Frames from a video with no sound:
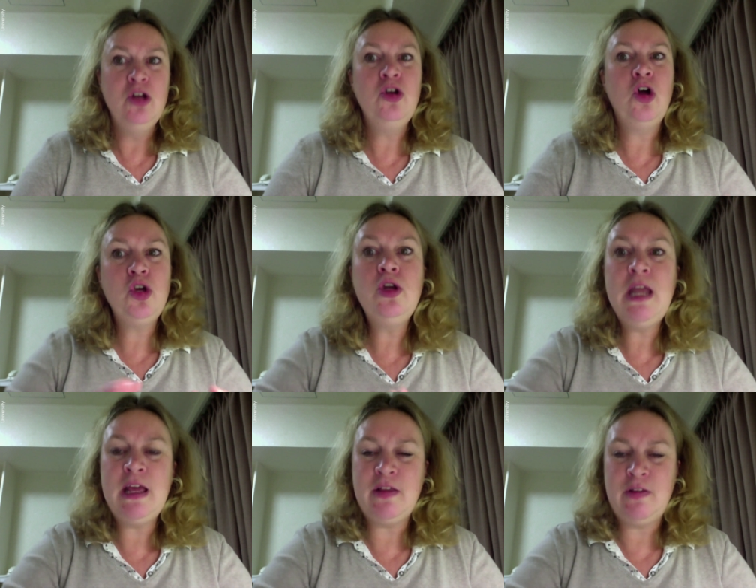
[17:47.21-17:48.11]
not
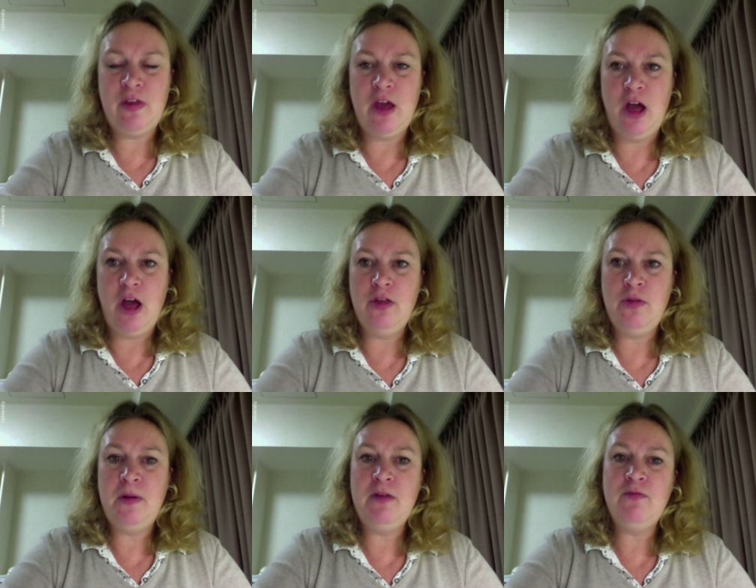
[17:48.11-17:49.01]
unique to the Earth,
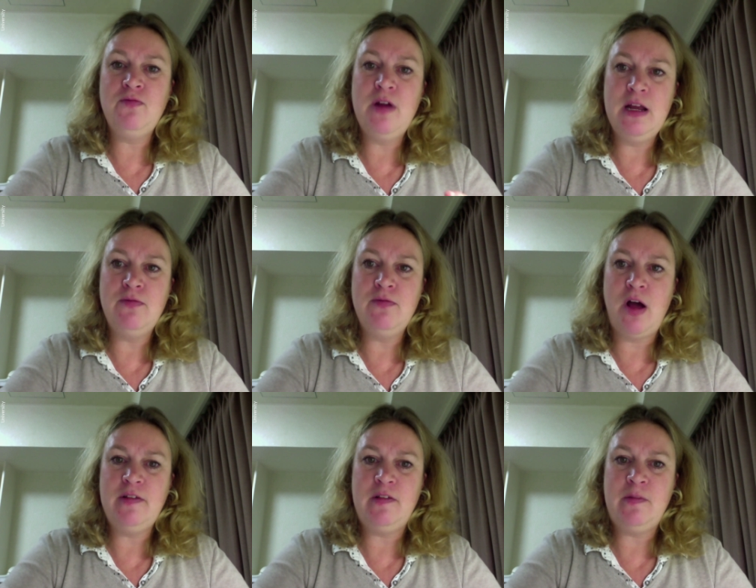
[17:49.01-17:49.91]
but it really
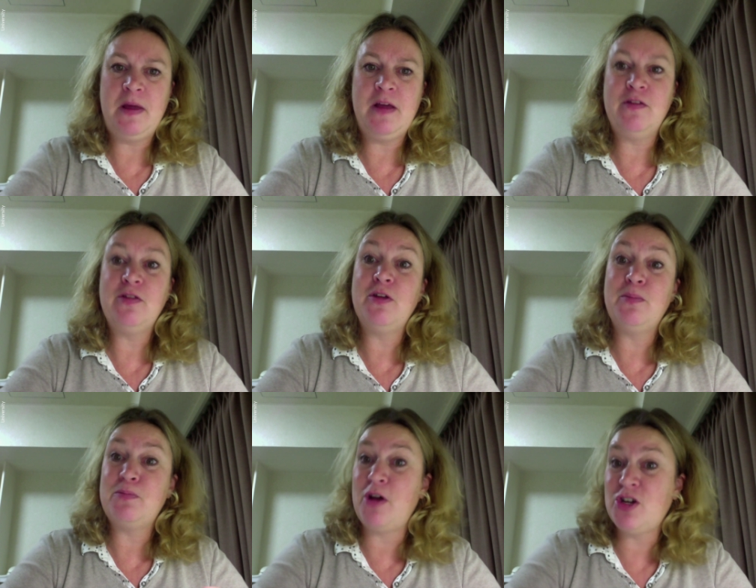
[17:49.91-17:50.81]
arises because of the
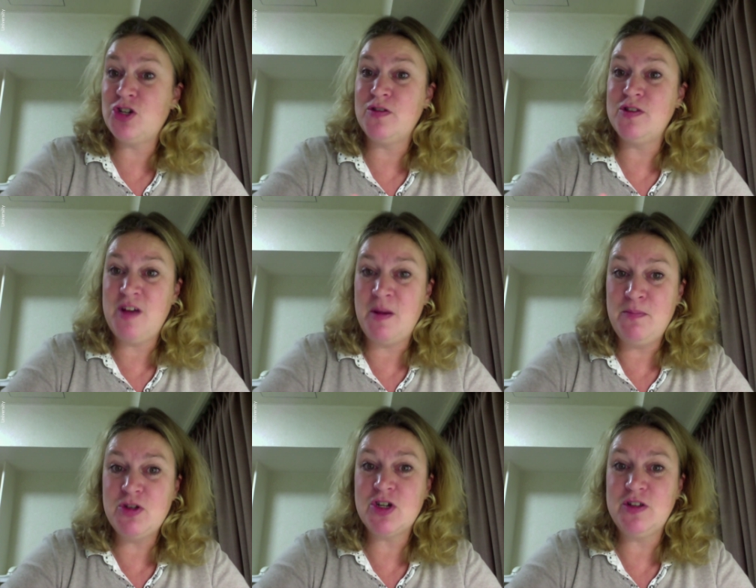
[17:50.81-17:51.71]
pressure and
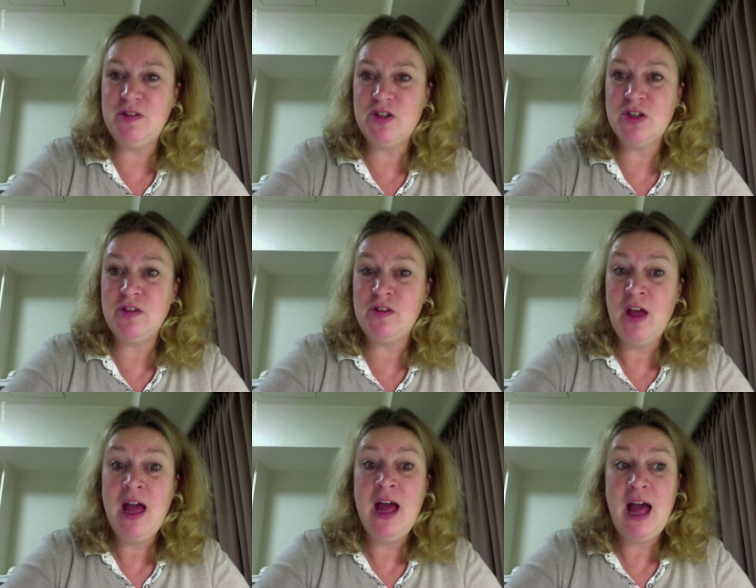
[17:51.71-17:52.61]
temperature conditions
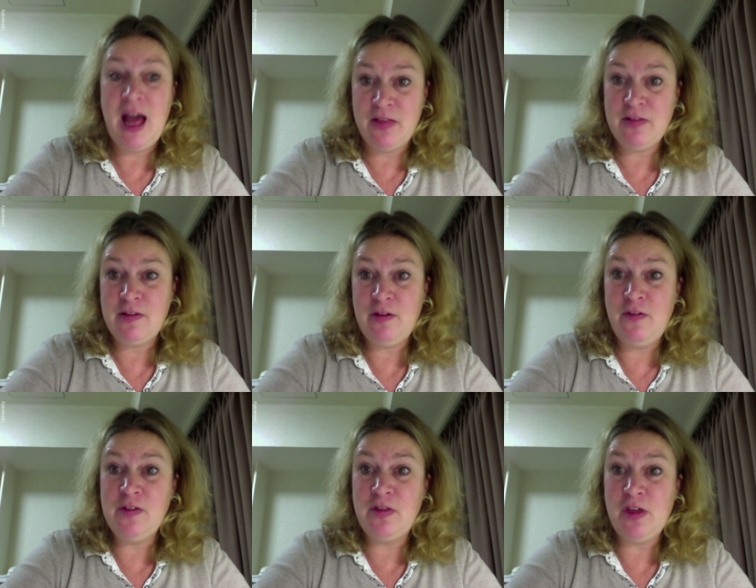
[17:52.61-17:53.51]
at the
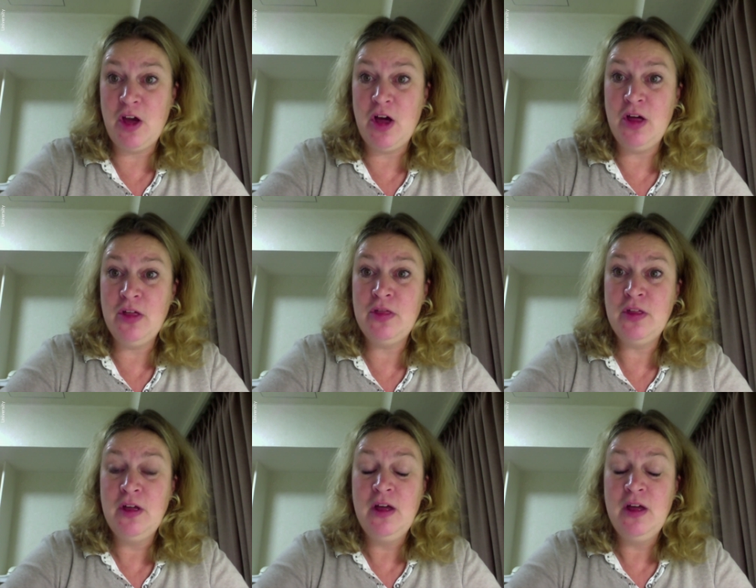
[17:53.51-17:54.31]
surface of the Earth,